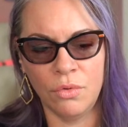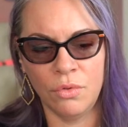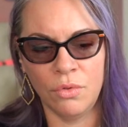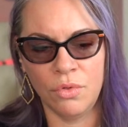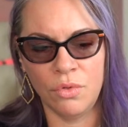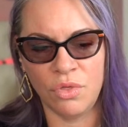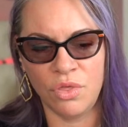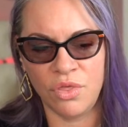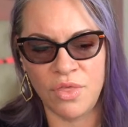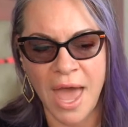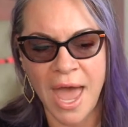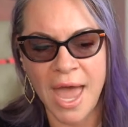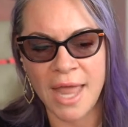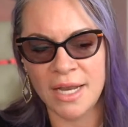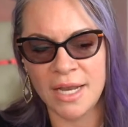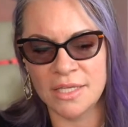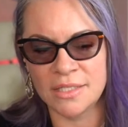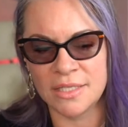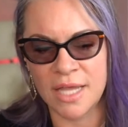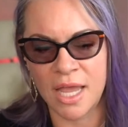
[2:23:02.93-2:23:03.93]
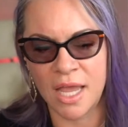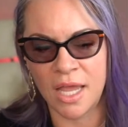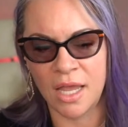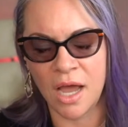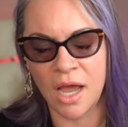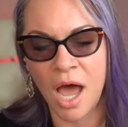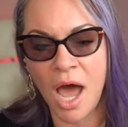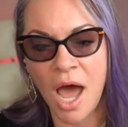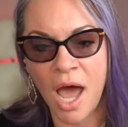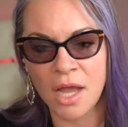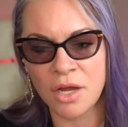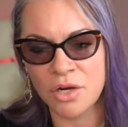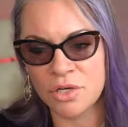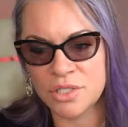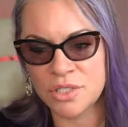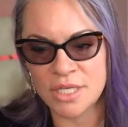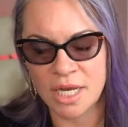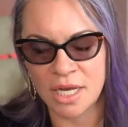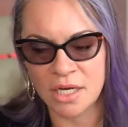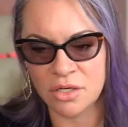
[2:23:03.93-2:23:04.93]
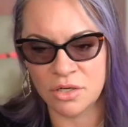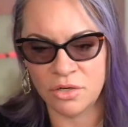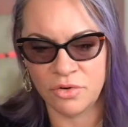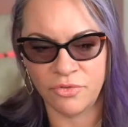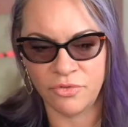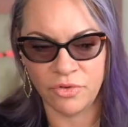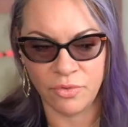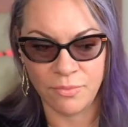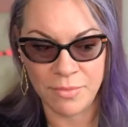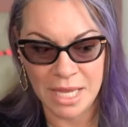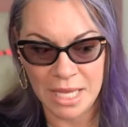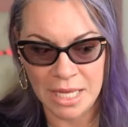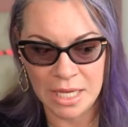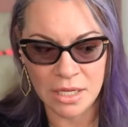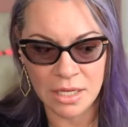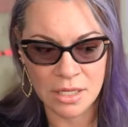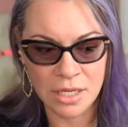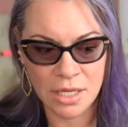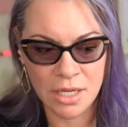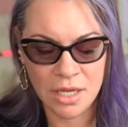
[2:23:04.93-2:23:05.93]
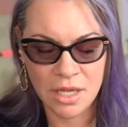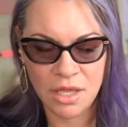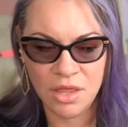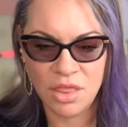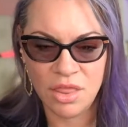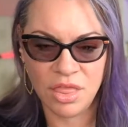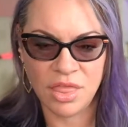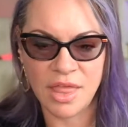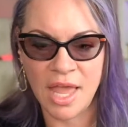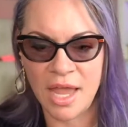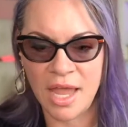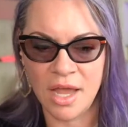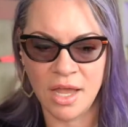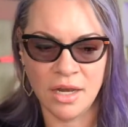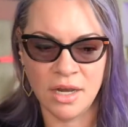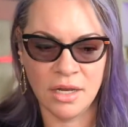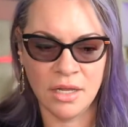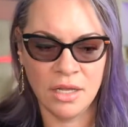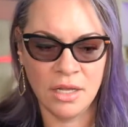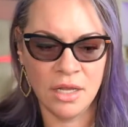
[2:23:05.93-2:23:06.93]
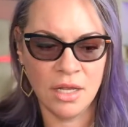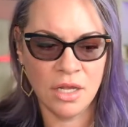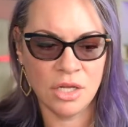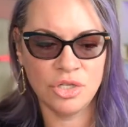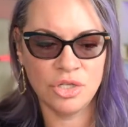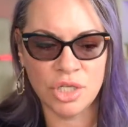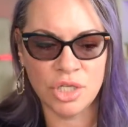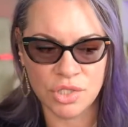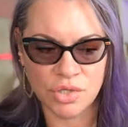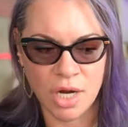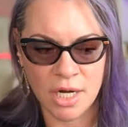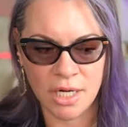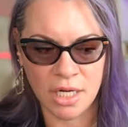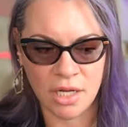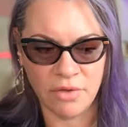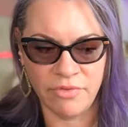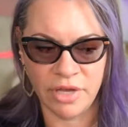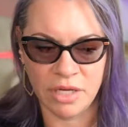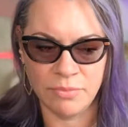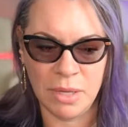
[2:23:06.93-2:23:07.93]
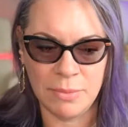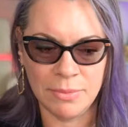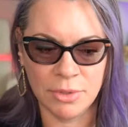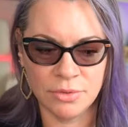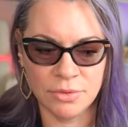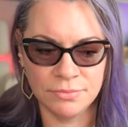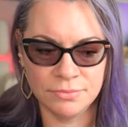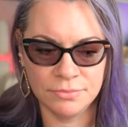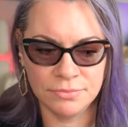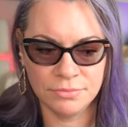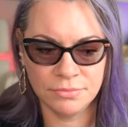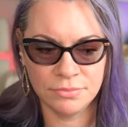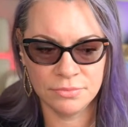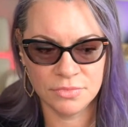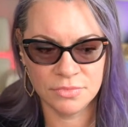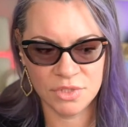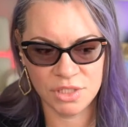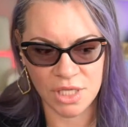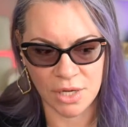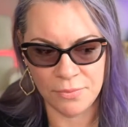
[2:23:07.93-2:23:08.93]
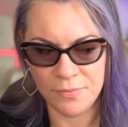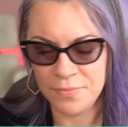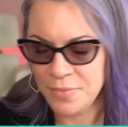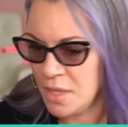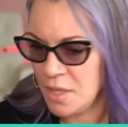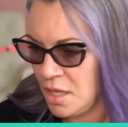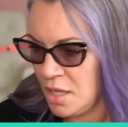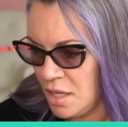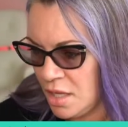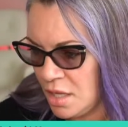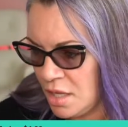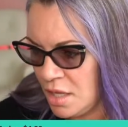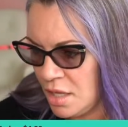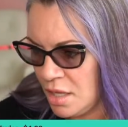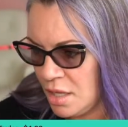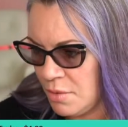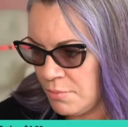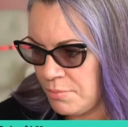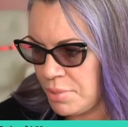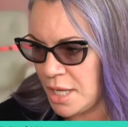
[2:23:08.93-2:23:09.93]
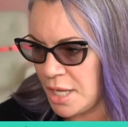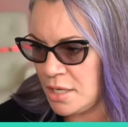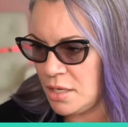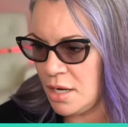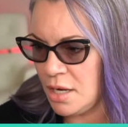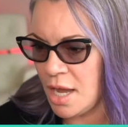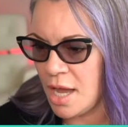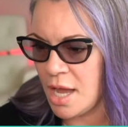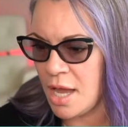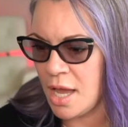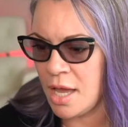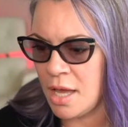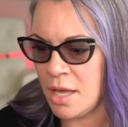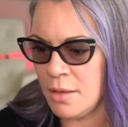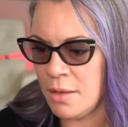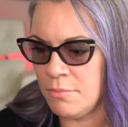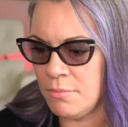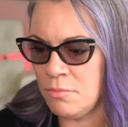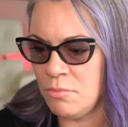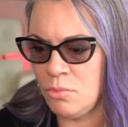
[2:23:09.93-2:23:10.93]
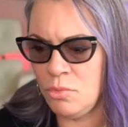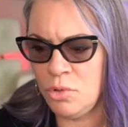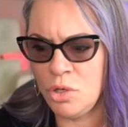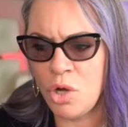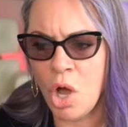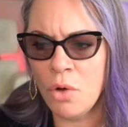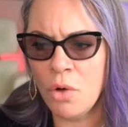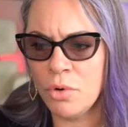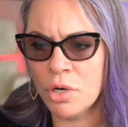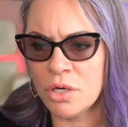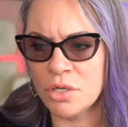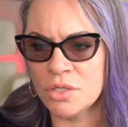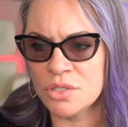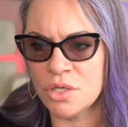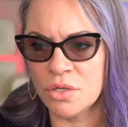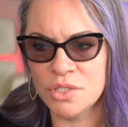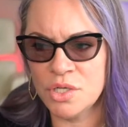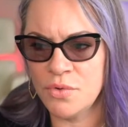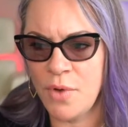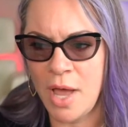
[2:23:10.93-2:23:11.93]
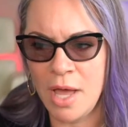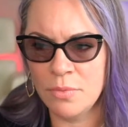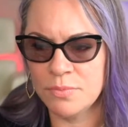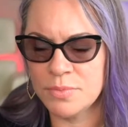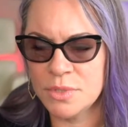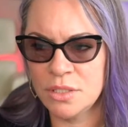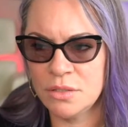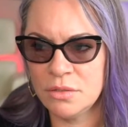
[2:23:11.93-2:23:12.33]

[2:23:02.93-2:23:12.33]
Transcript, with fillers: that is a higher standard for me than just trying to convict people. So, but um, coworkers also helped.